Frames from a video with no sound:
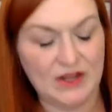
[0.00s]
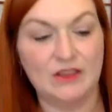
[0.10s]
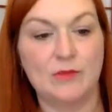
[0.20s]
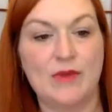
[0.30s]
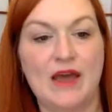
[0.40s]
the
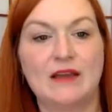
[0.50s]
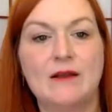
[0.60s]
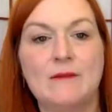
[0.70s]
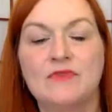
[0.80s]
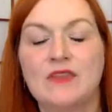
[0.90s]
back.
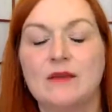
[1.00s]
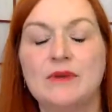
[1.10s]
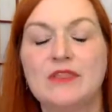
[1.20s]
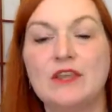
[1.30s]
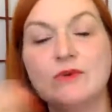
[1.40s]
But
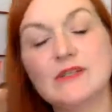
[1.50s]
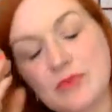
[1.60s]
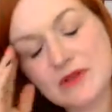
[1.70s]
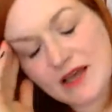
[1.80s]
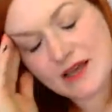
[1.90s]
there was a
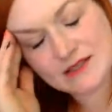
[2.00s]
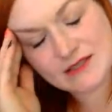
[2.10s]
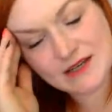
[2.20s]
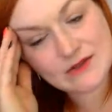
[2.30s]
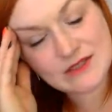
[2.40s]
place, and
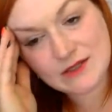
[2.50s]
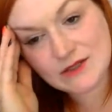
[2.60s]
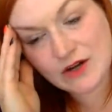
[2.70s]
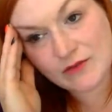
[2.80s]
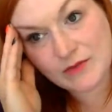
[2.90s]
now it's going to
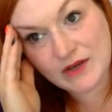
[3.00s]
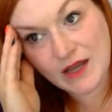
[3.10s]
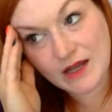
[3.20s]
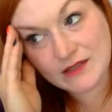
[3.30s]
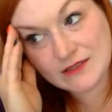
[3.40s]
drive me
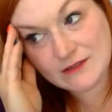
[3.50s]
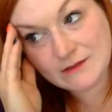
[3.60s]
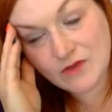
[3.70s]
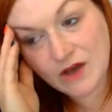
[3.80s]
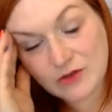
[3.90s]
nuts.
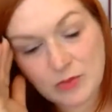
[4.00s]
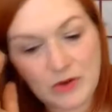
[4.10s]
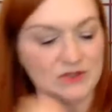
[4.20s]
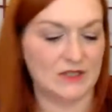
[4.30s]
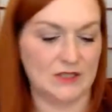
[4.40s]
I'll have to post
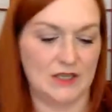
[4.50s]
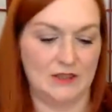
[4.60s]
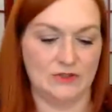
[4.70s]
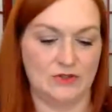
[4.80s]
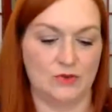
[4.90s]
in the in the
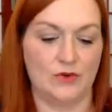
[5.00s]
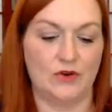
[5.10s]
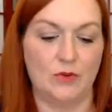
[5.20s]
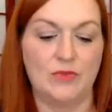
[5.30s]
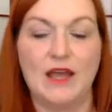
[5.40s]
jewelry
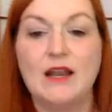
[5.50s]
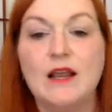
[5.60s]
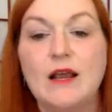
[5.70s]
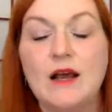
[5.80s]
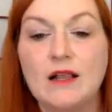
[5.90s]
group that
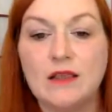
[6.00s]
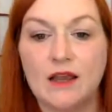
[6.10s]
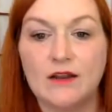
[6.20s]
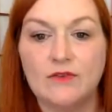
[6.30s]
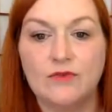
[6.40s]
a lot
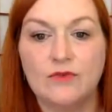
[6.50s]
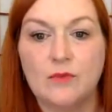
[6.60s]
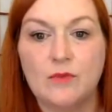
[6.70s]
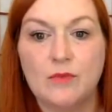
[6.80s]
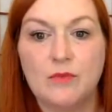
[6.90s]
of
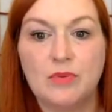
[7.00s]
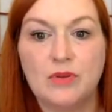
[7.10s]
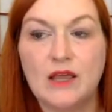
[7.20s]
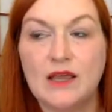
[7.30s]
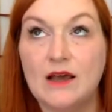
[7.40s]

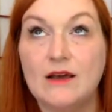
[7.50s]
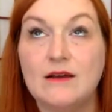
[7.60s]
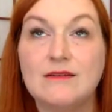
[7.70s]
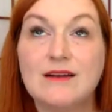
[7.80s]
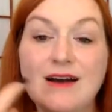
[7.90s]
plate. Oh
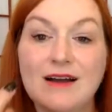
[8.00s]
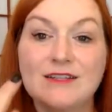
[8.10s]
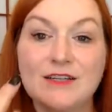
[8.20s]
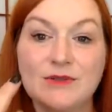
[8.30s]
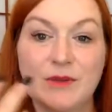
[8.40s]
gosh, it
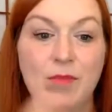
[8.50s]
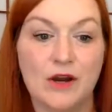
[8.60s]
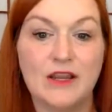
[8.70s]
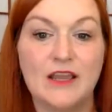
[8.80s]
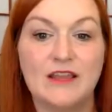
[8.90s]
was a
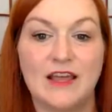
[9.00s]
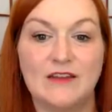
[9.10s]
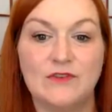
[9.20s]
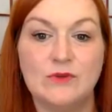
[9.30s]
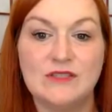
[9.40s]
marking that if
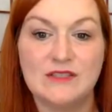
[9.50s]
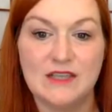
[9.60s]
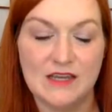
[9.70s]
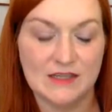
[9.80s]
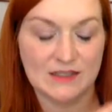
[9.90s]
you see
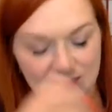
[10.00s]
it,